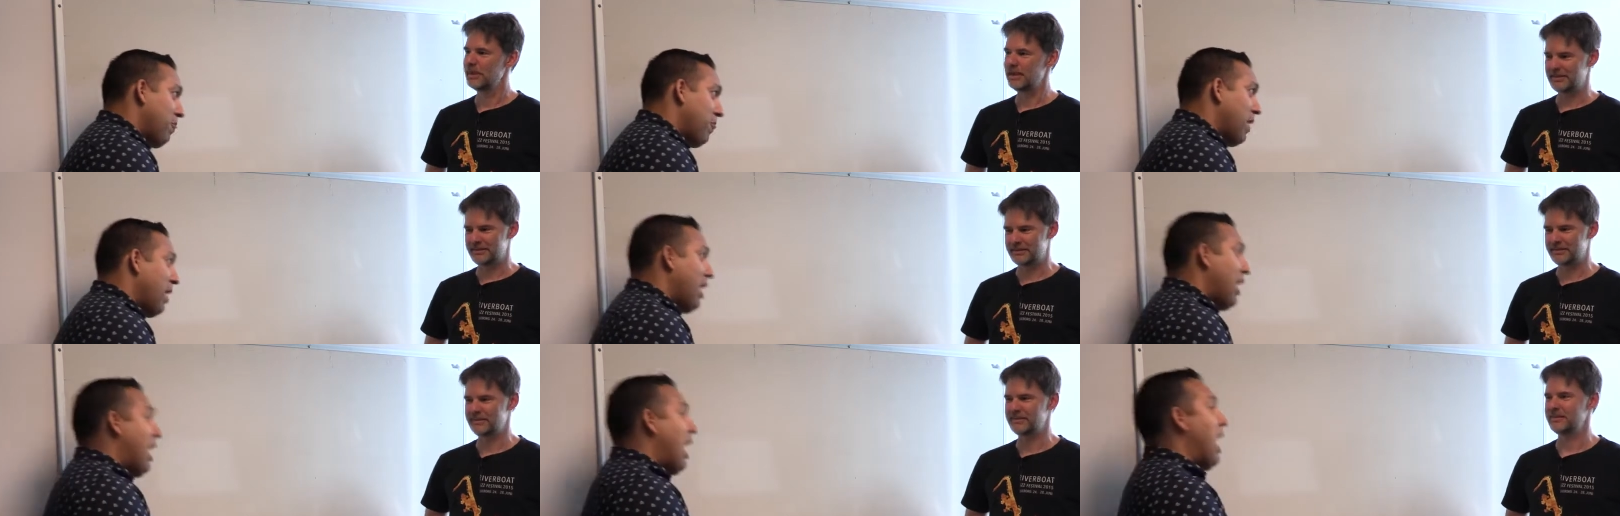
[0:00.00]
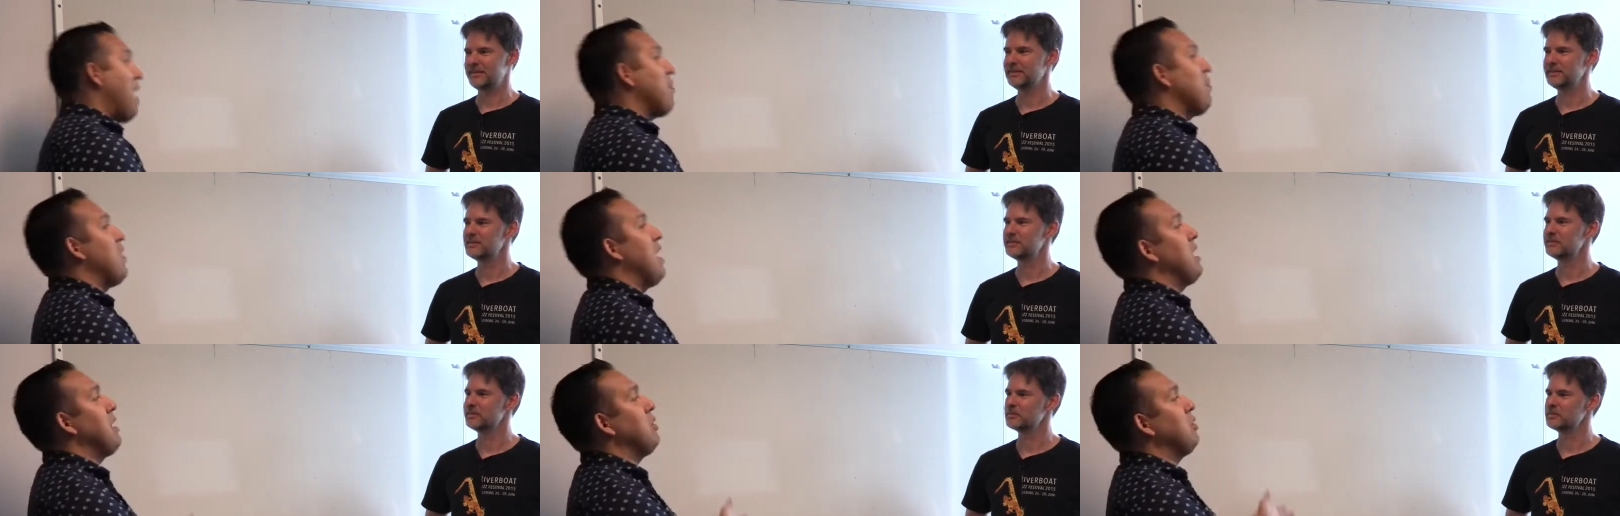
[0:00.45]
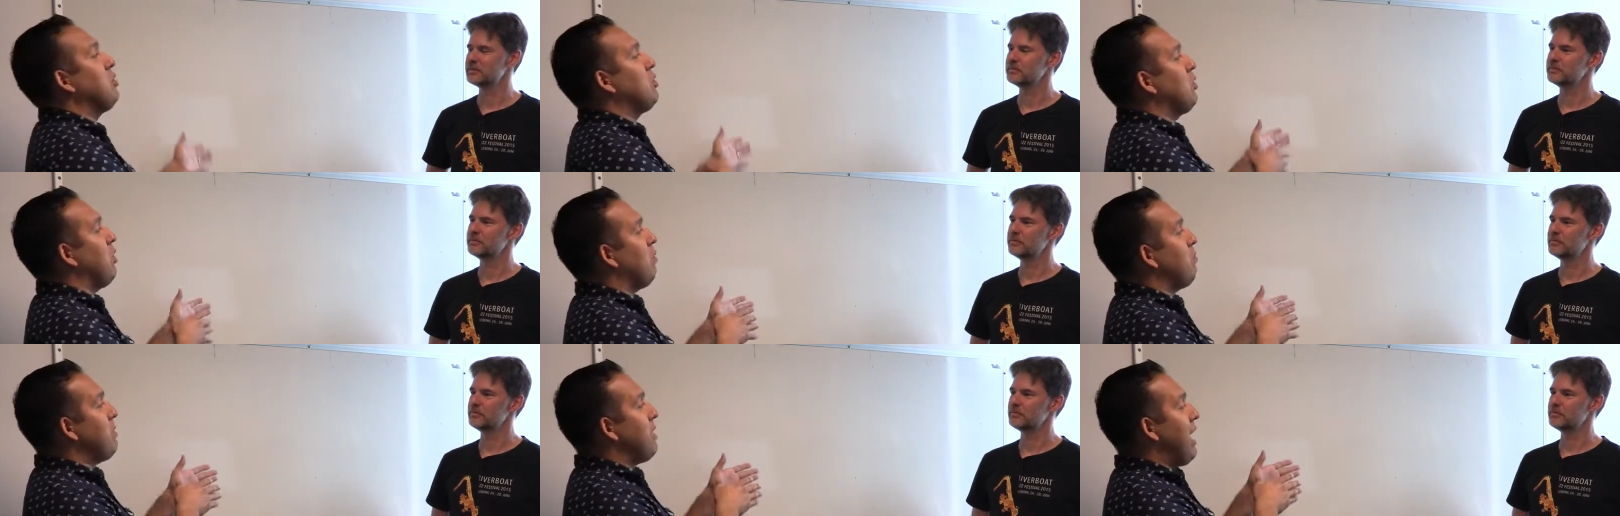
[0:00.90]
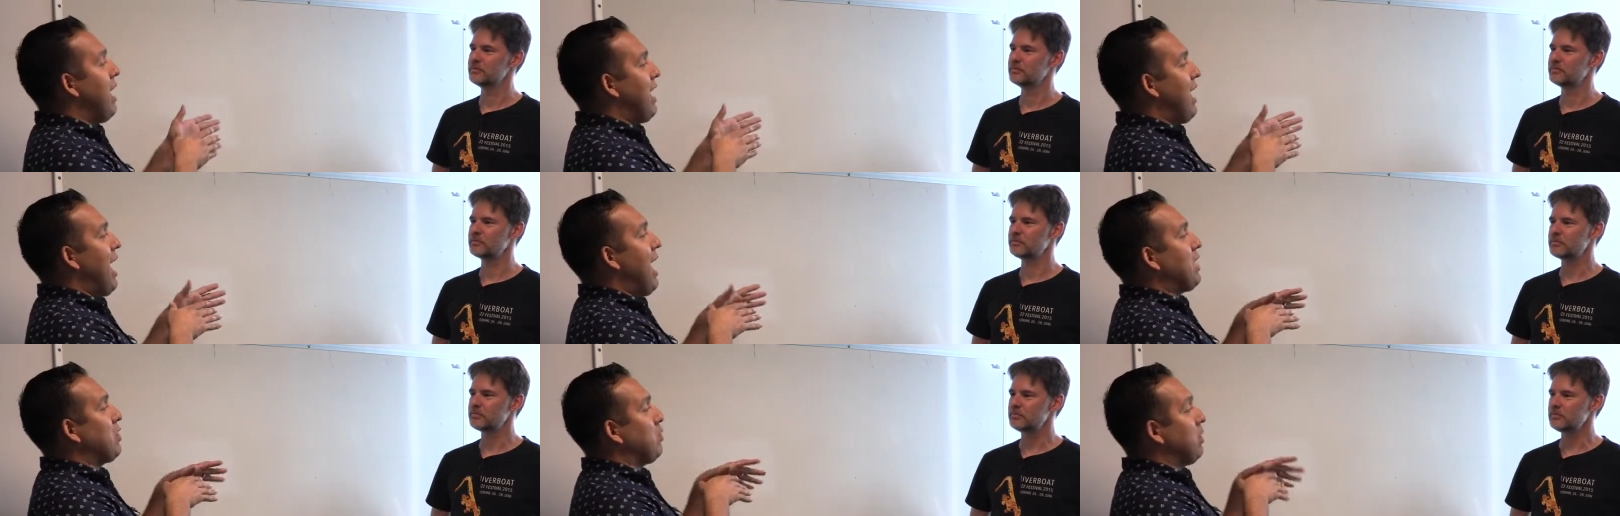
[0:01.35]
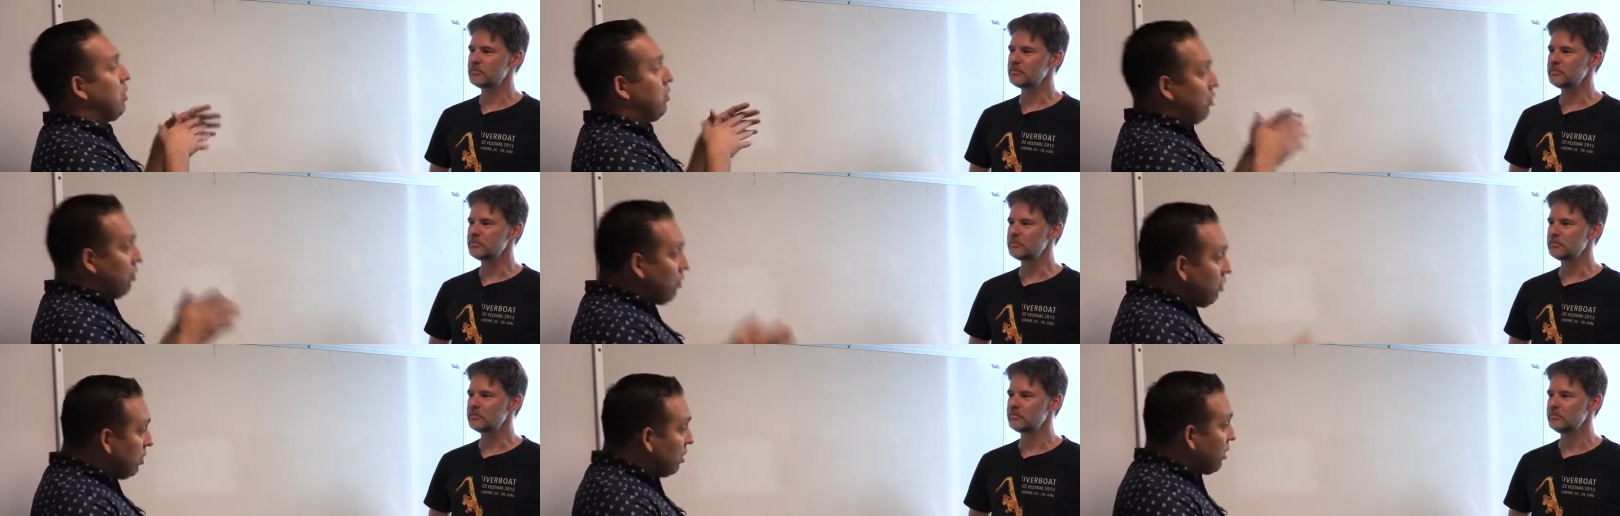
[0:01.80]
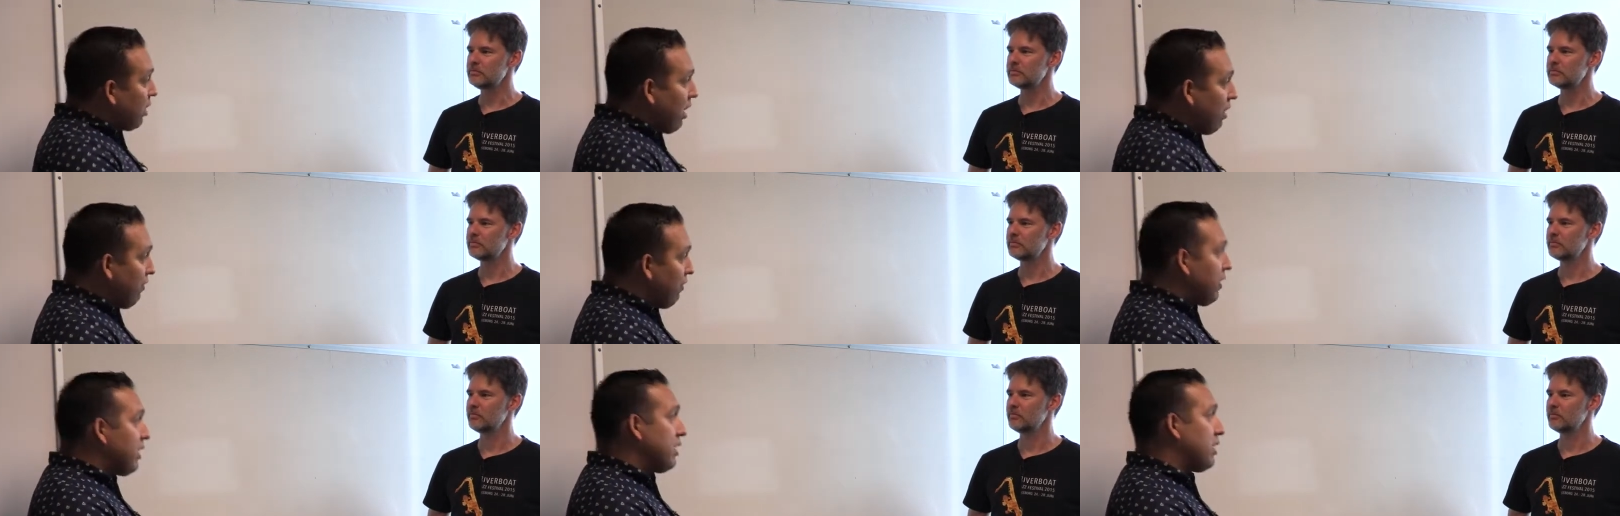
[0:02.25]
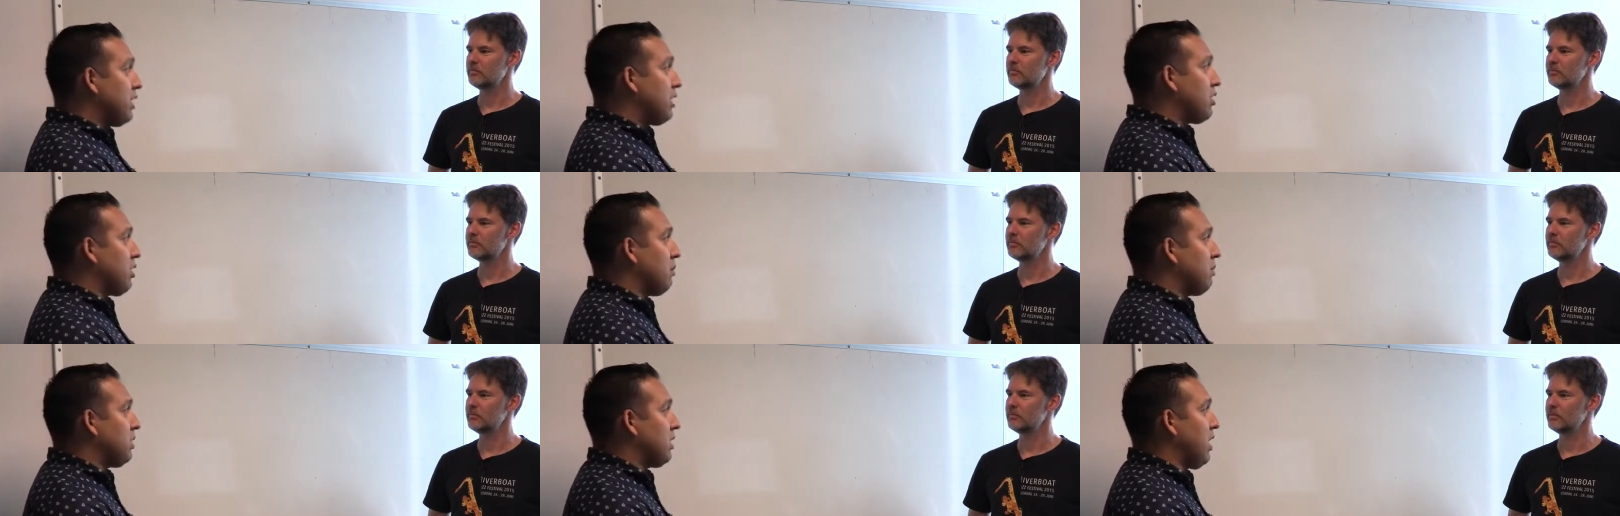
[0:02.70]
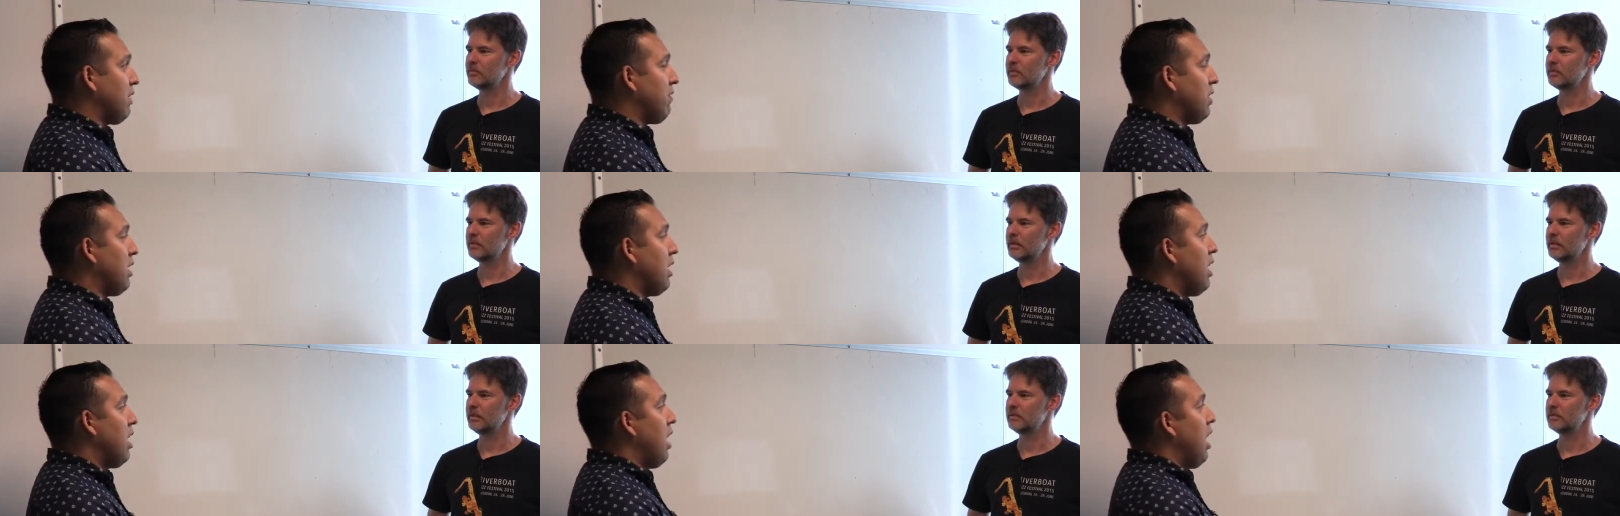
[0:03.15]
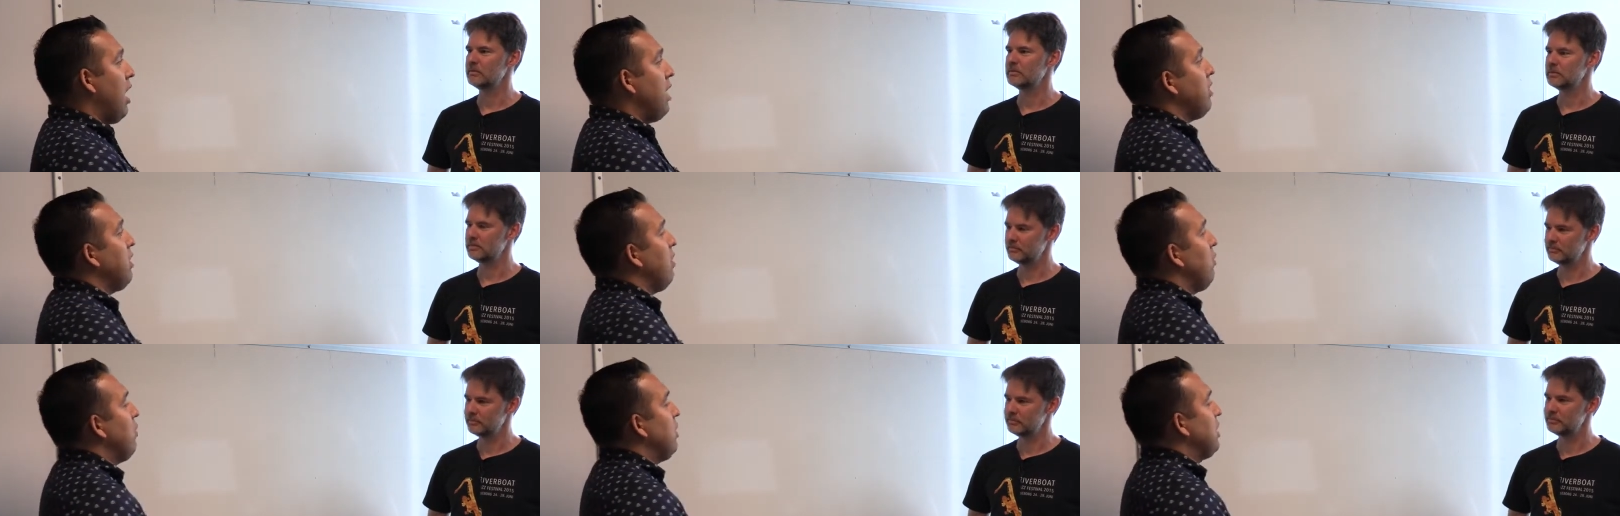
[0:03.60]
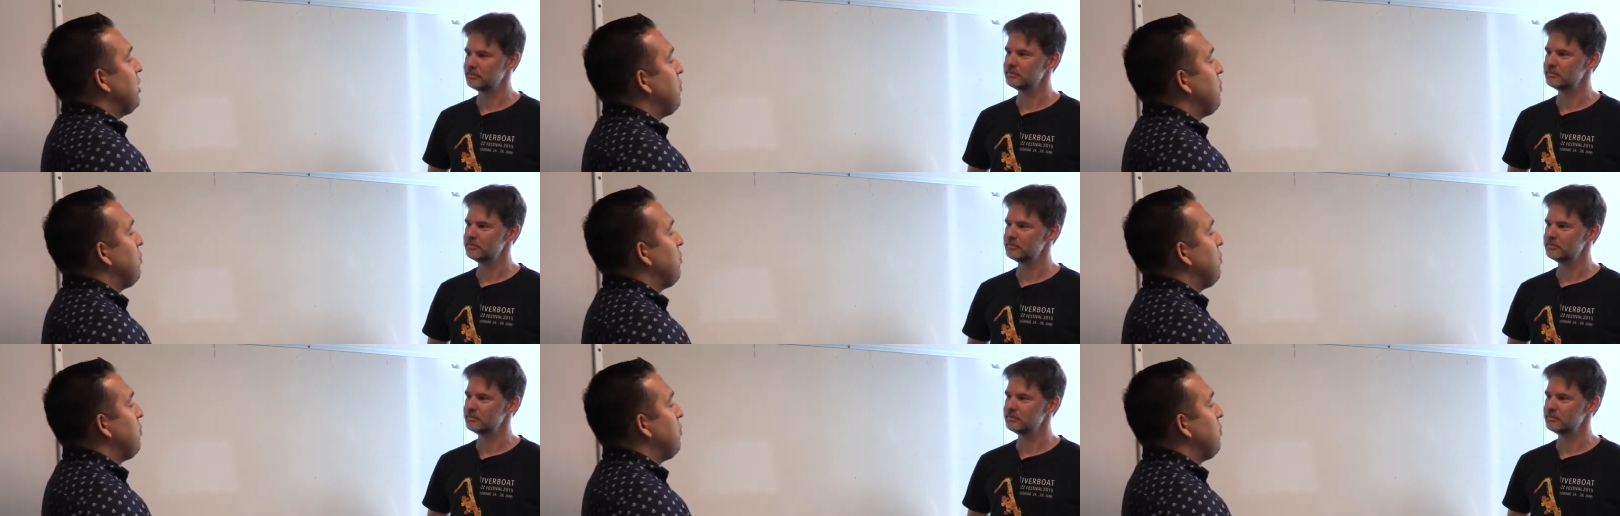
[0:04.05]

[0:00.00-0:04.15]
Speaker 1: Yes. And then you showed me how to actually do stuff in C Sharp 7. I thought we'd